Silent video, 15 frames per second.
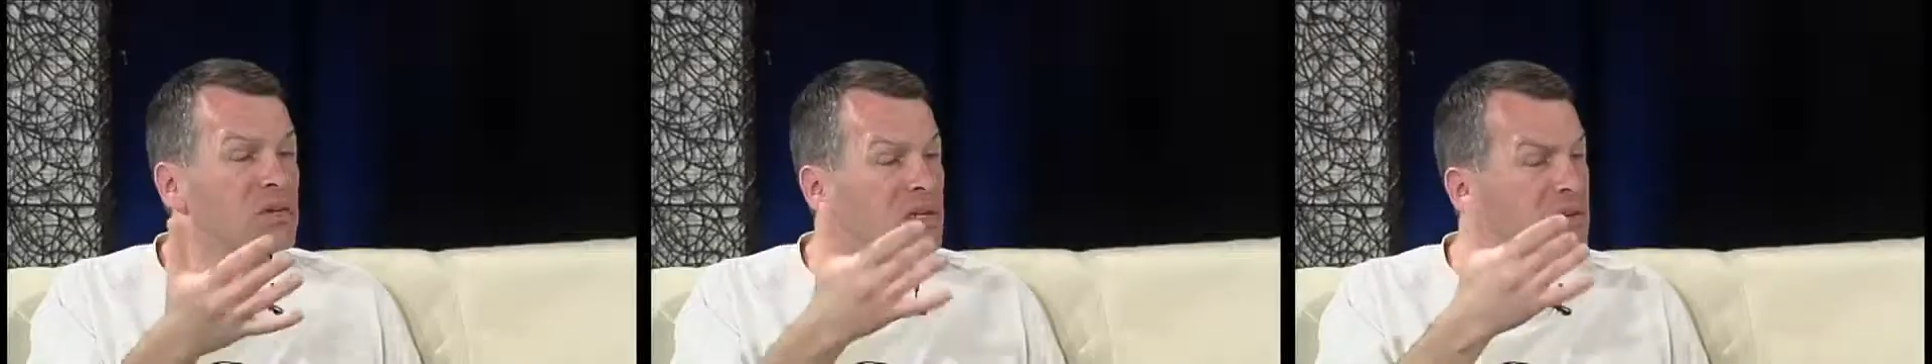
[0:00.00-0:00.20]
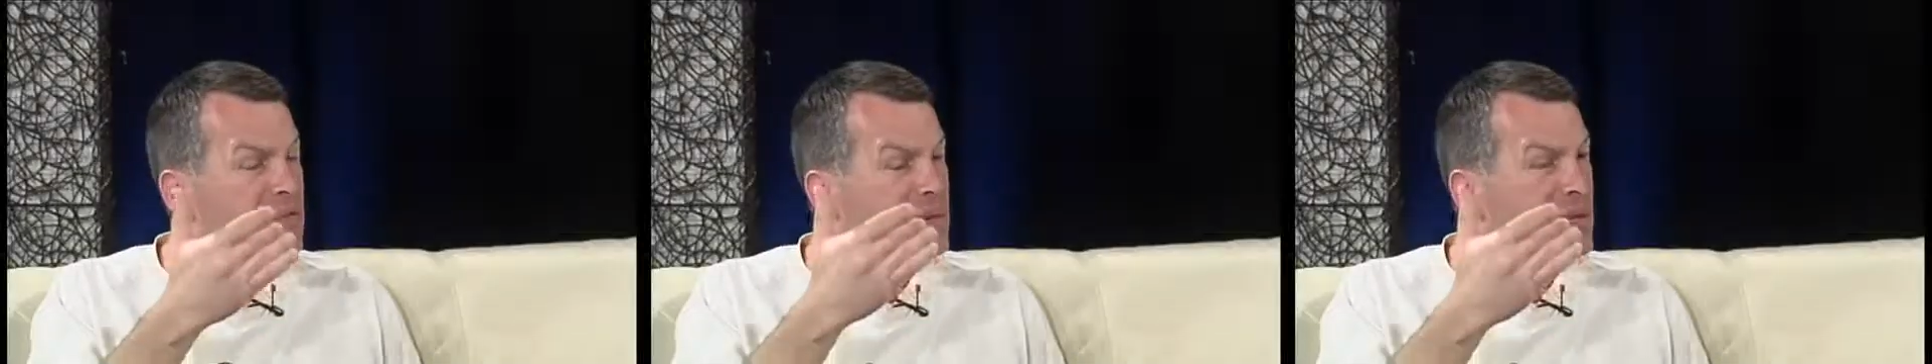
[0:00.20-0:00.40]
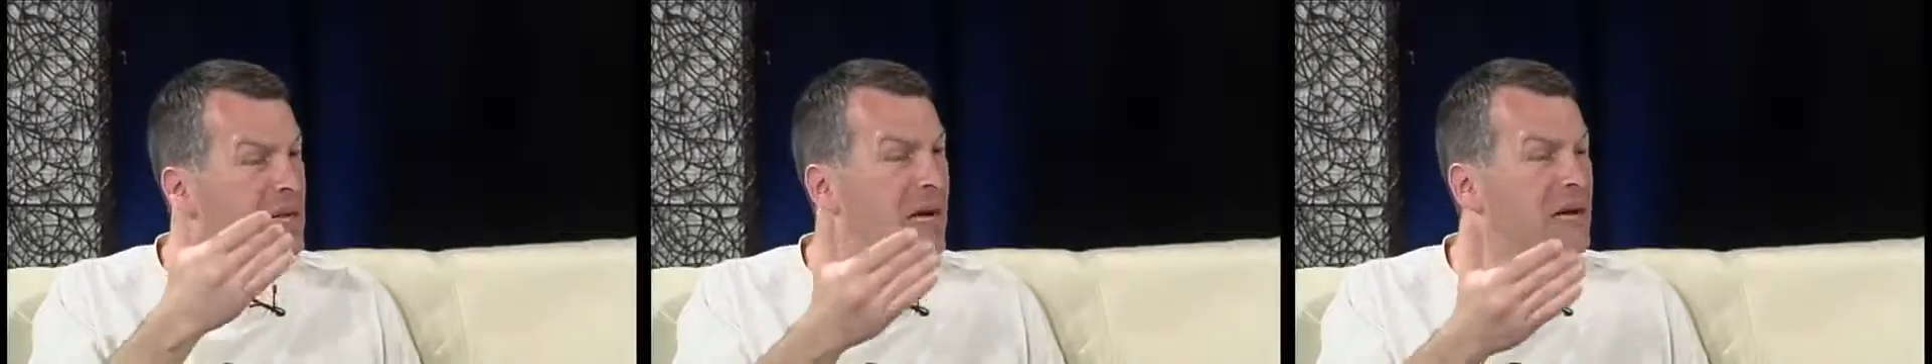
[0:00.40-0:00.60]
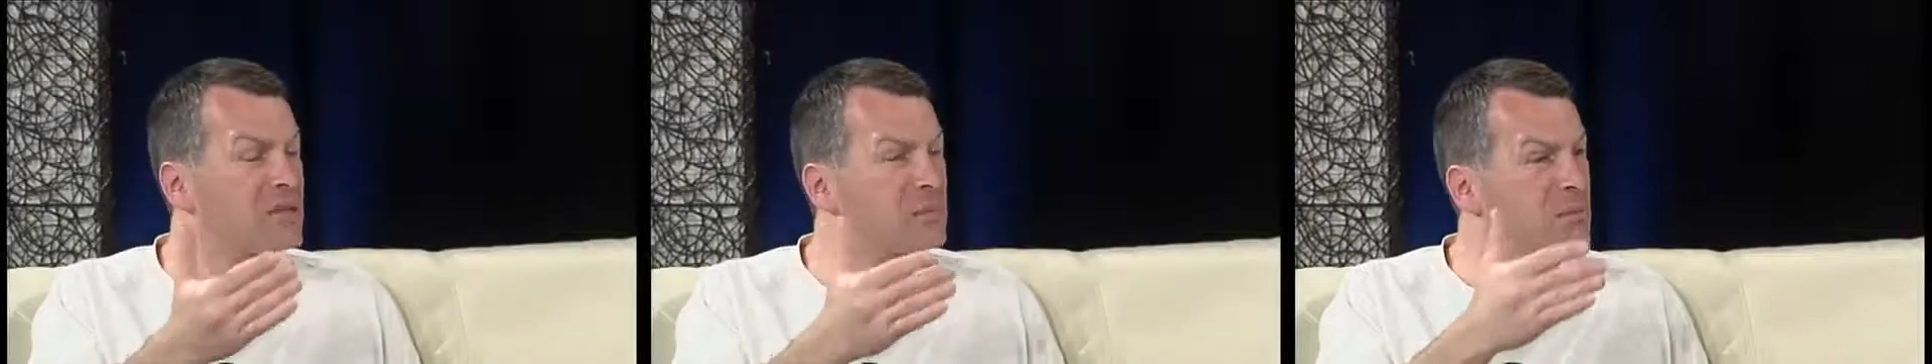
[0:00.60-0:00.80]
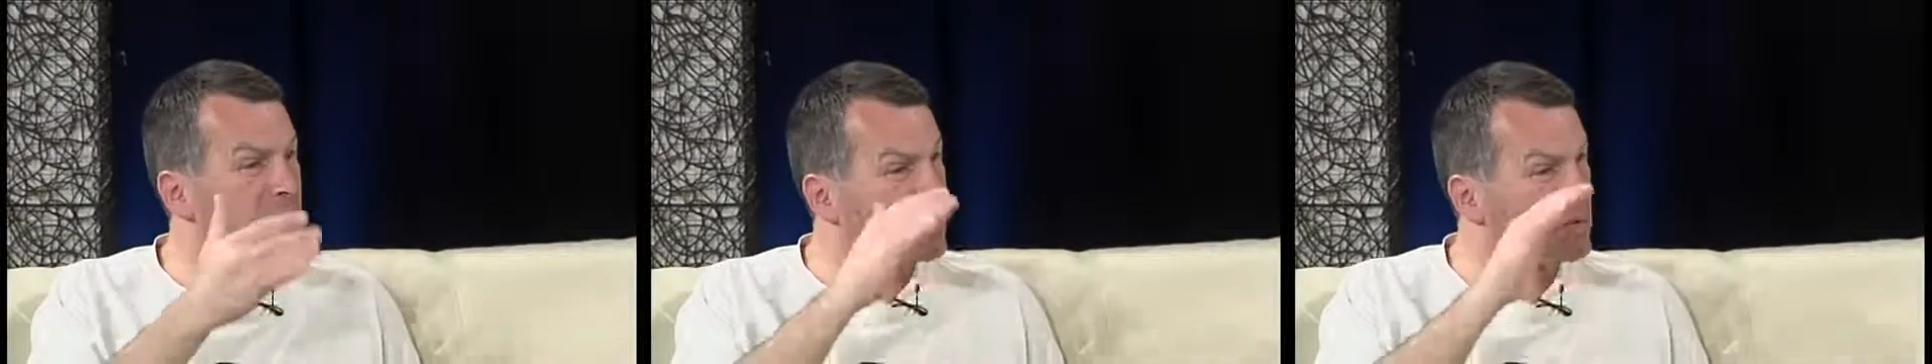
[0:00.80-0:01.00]
given me the ask,
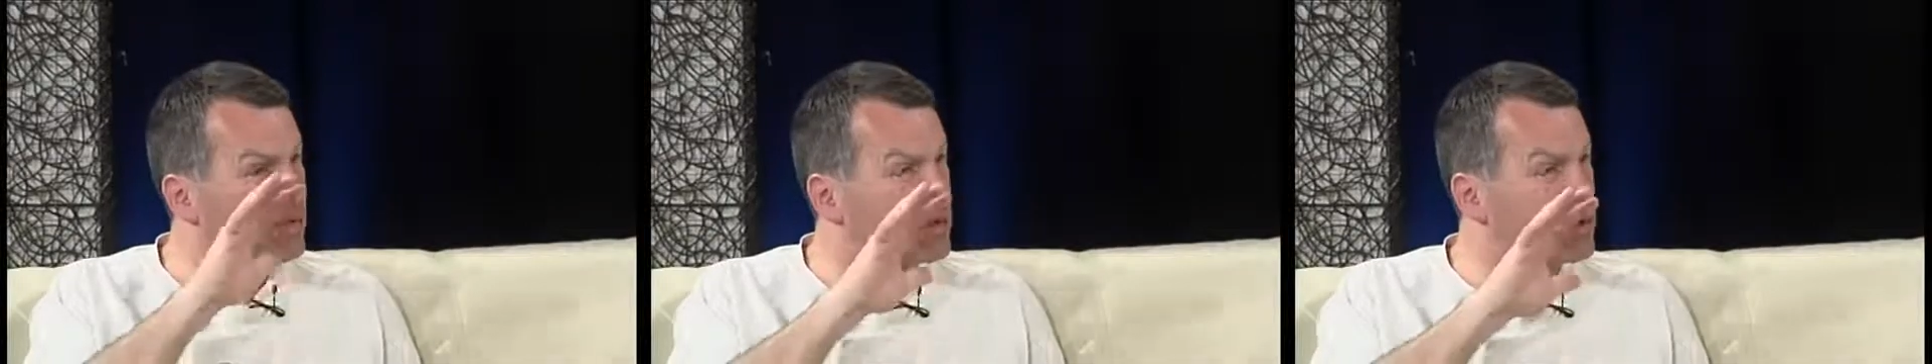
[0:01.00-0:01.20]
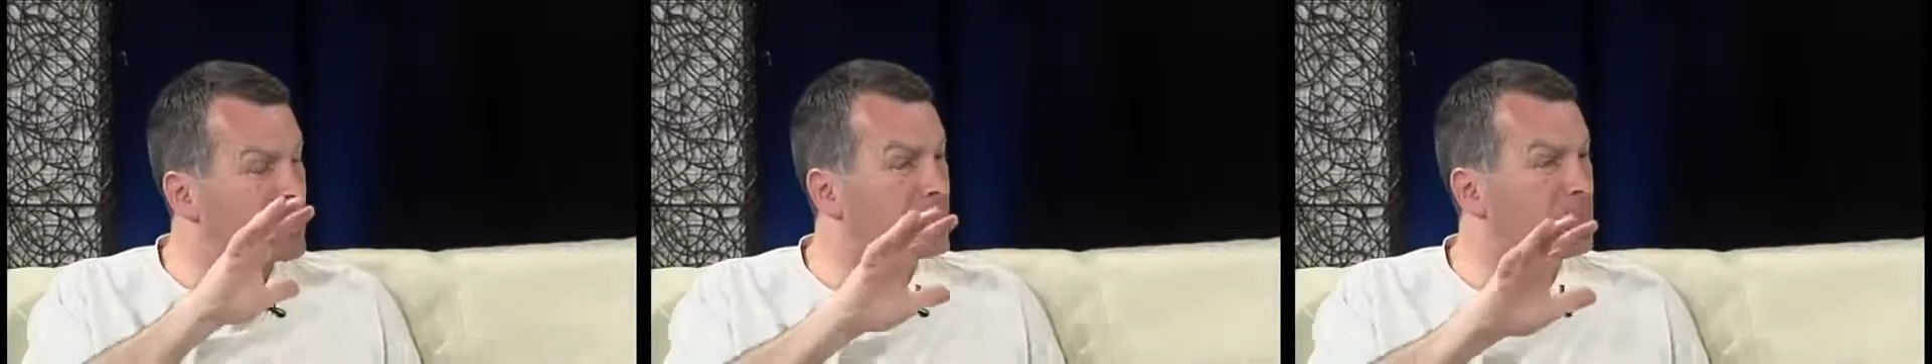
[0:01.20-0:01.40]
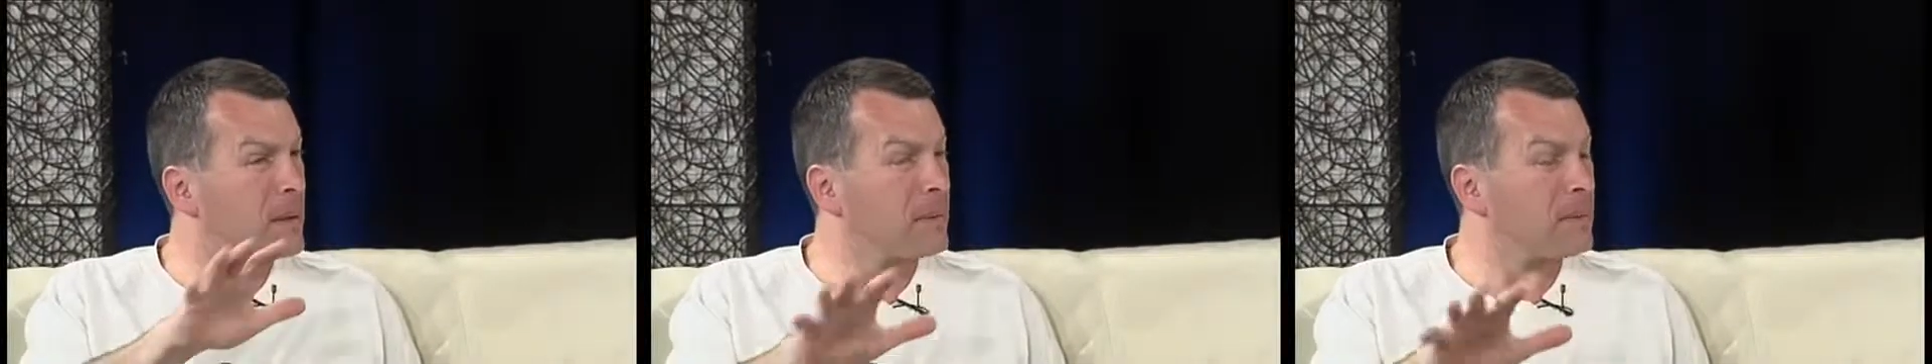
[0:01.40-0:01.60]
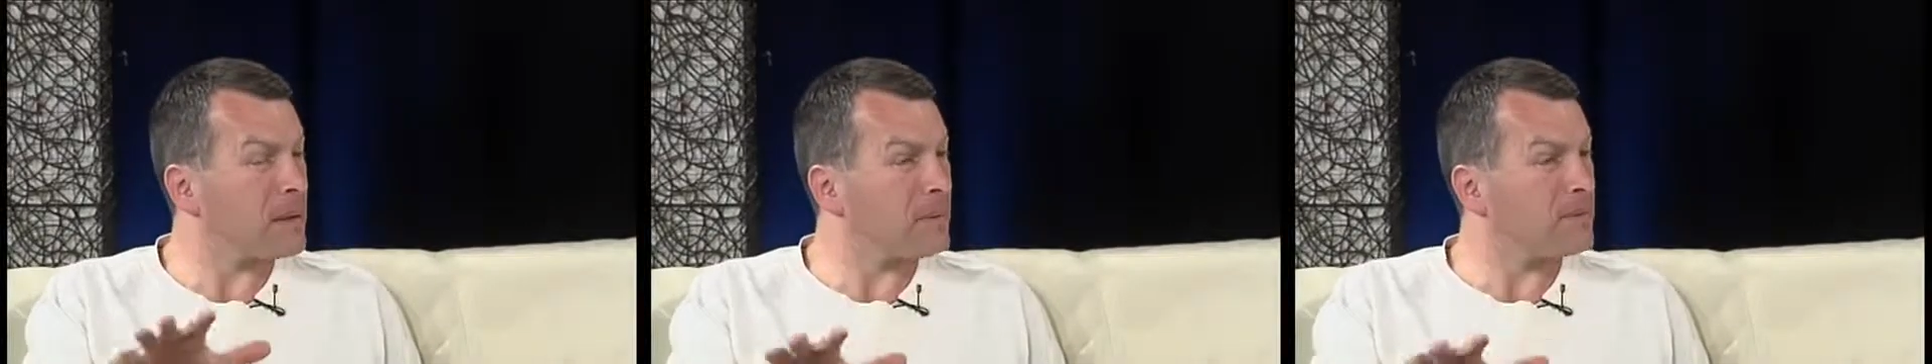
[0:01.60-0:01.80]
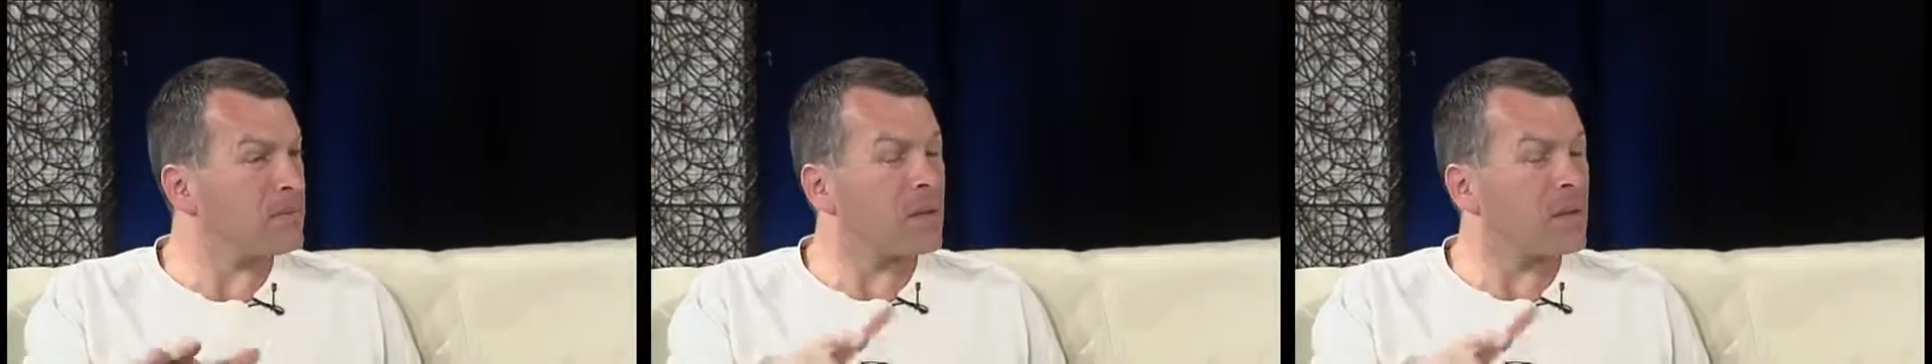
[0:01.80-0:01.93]
but have forgotten about me.